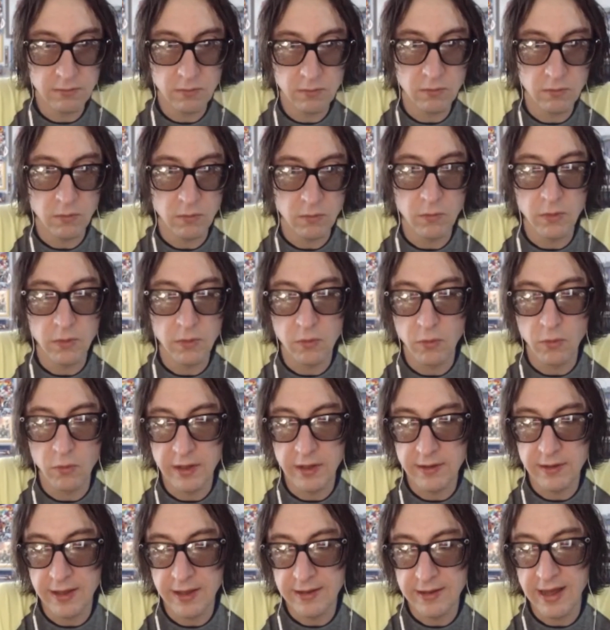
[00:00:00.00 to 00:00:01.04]
When
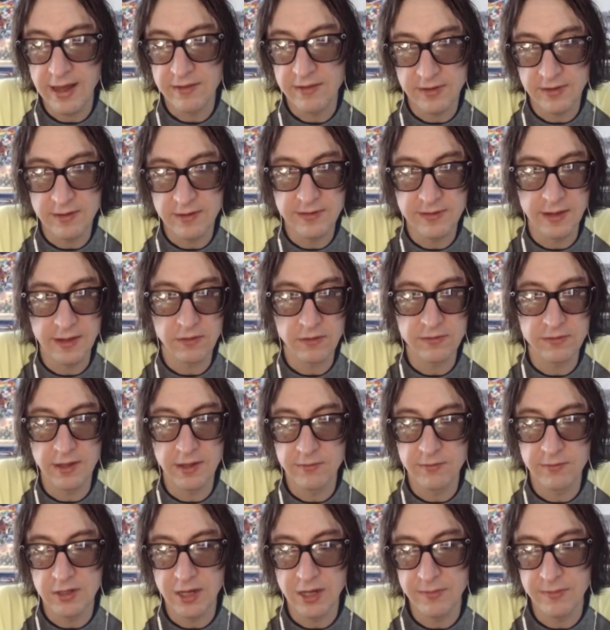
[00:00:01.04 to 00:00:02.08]
they announced Intel,
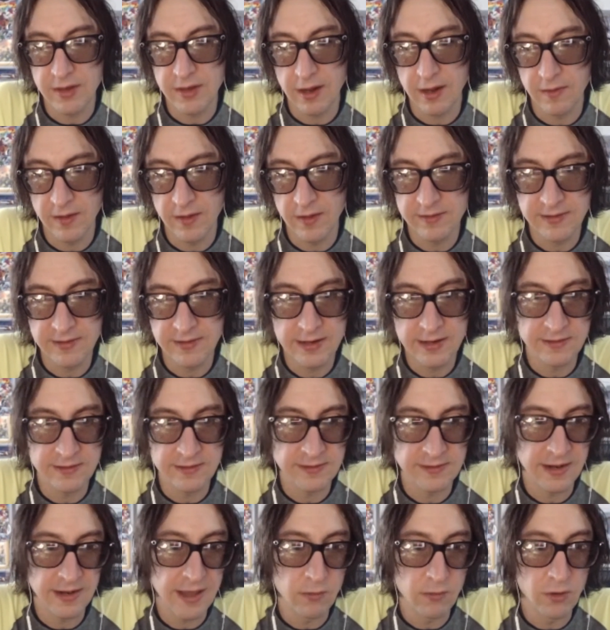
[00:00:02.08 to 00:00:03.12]
Steve Jobs got on that stage and
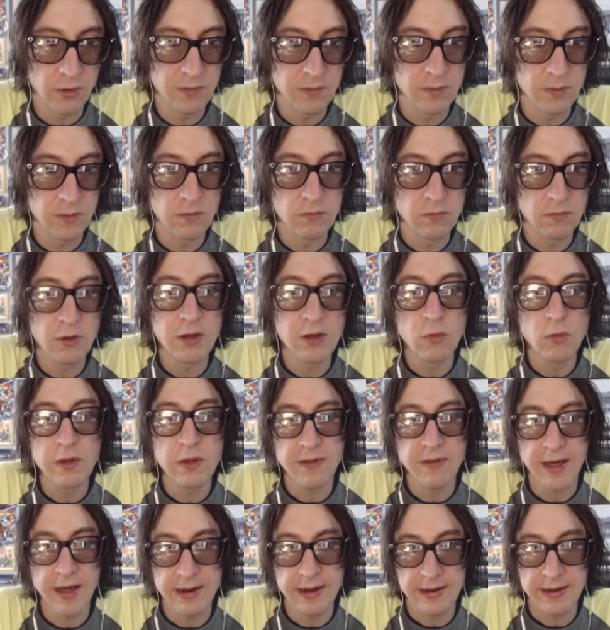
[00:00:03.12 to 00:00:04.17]
said, "Hey, we've
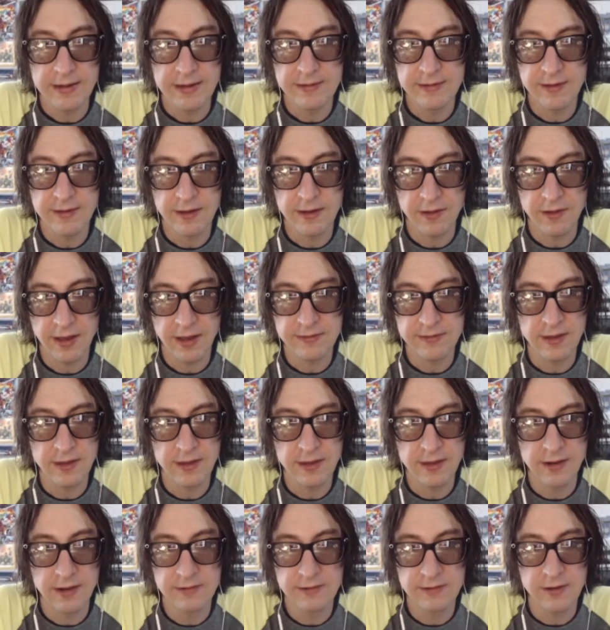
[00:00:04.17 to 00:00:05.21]
had an Intel
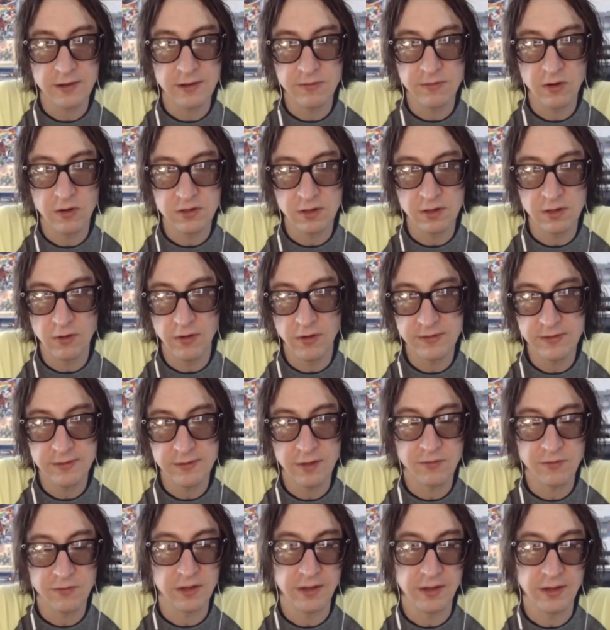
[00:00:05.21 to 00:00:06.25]
x86 version of OS 10
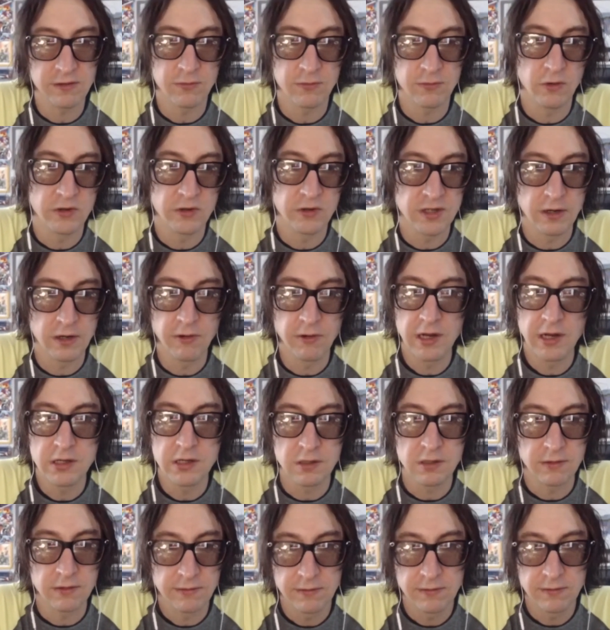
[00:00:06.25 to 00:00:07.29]
for the last 4
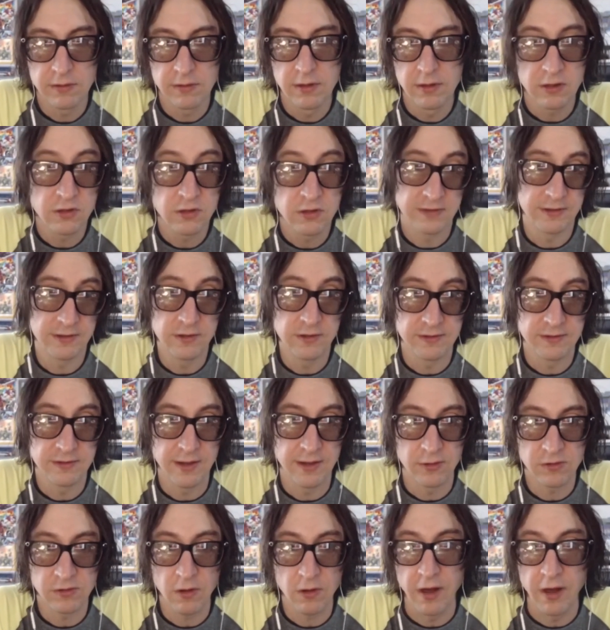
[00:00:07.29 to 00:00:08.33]
generations. You just never
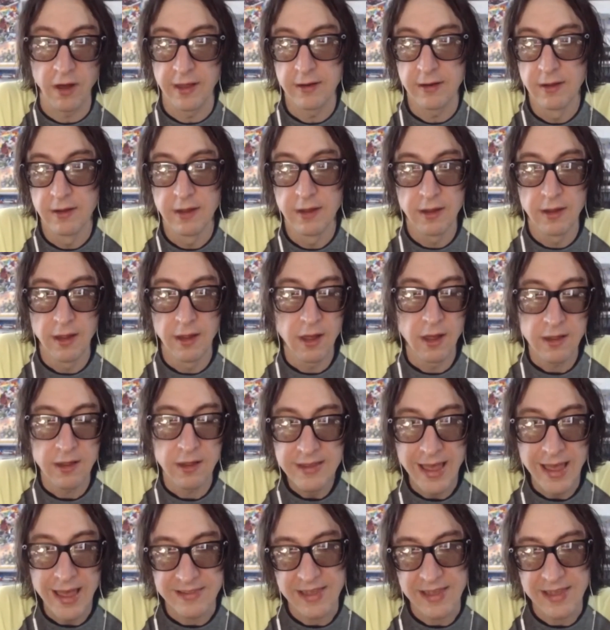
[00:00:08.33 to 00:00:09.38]
saw it." Yeah, they